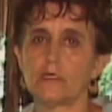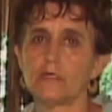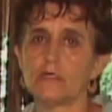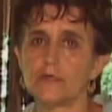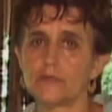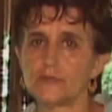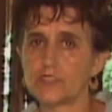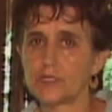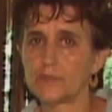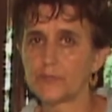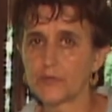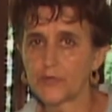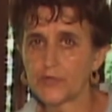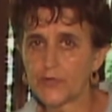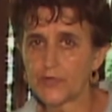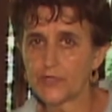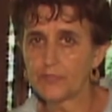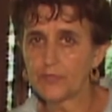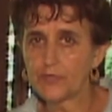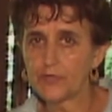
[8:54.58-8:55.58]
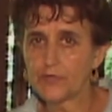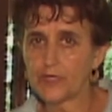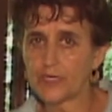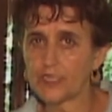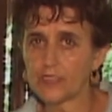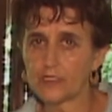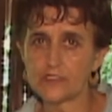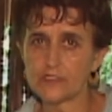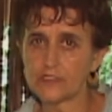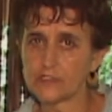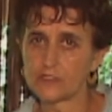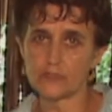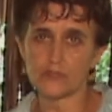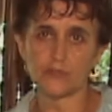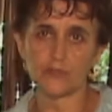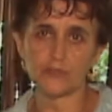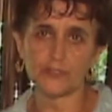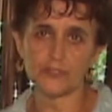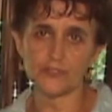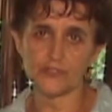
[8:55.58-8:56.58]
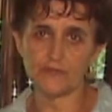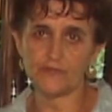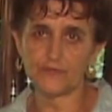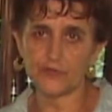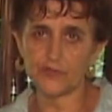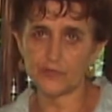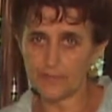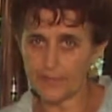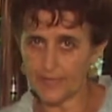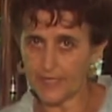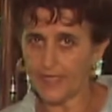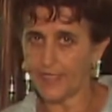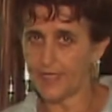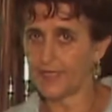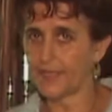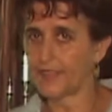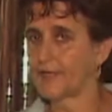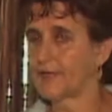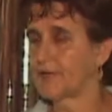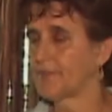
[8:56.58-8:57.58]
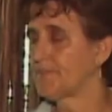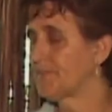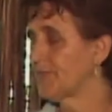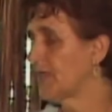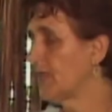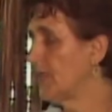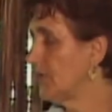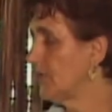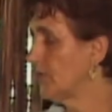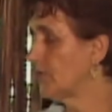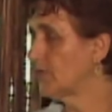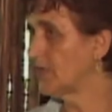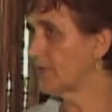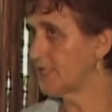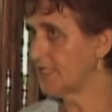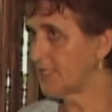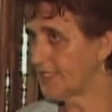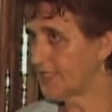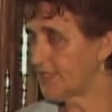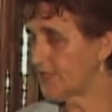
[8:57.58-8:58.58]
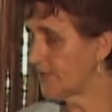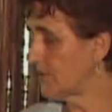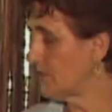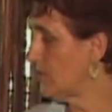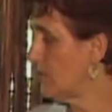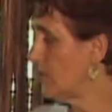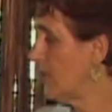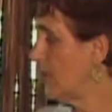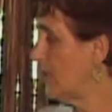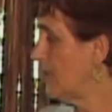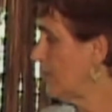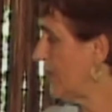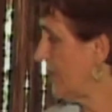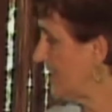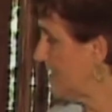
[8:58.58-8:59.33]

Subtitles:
temporary paralysis or a severe backache. Don Eligio might